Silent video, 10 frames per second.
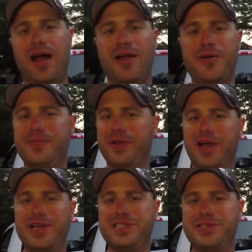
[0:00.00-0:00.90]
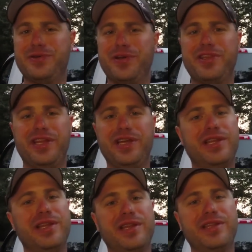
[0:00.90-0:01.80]
I hope you guys enjoyed the
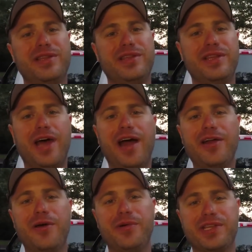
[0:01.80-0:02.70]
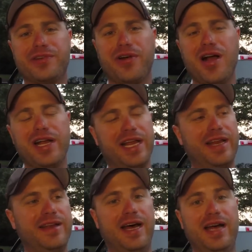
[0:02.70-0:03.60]
dyno with the truck,
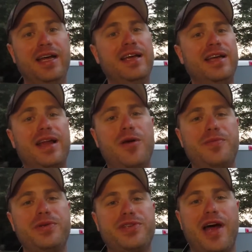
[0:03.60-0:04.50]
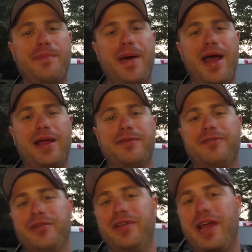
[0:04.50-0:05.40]
and hope you stop back
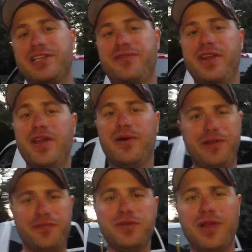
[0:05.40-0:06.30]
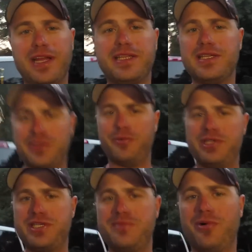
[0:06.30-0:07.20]
for the next video. And if you like this and
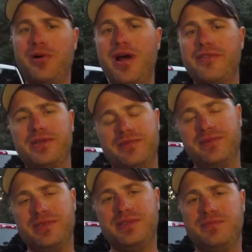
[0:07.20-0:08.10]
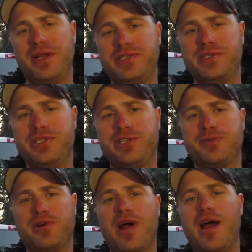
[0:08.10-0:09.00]
want to see more of it, make sure you
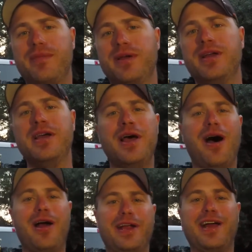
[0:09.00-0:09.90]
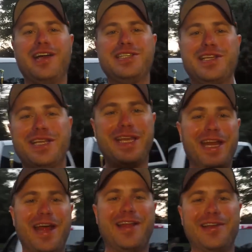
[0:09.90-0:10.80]
subscribe. All right, guys.
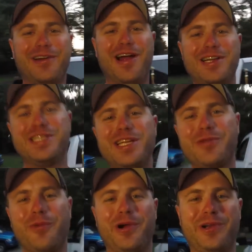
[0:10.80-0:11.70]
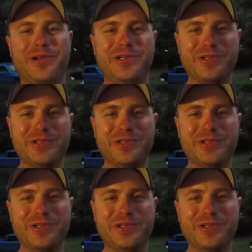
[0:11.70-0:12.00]
Get out in the garage, get to working on your